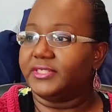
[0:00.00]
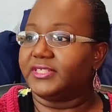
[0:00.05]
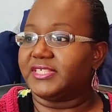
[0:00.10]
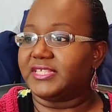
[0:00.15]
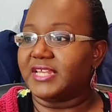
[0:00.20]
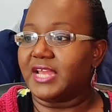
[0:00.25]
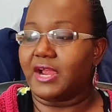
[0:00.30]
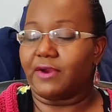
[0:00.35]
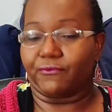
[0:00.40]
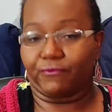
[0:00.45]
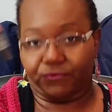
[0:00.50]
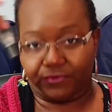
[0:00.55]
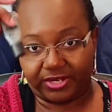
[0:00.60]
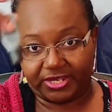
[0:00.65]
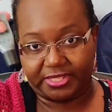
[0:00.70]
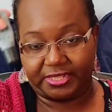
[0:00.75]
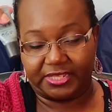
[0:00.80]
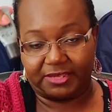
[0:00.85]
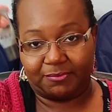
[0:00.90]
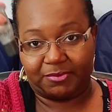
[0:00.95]
It's not
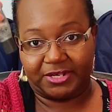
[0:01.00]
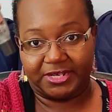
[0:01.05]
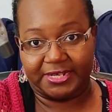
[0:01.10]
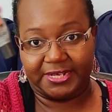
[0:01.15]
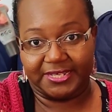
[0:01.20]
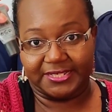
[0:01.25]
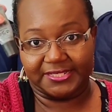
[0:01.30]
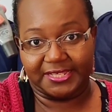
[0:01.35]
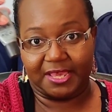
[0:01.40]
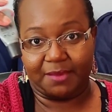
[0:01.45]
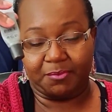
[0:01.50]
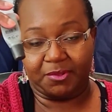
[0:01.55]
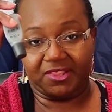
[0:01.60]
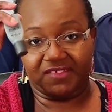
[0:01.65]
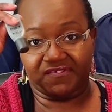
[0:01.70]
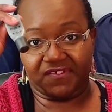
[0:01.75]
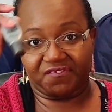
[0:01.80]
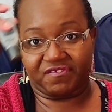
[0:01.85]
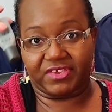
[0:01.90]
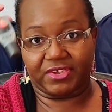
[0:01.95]
really, but an
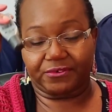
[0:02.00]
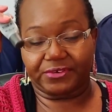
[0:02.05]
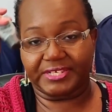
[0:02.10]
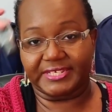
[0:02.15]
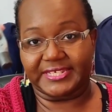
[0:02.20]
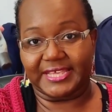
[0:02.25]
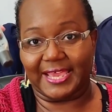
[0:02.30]
example of a very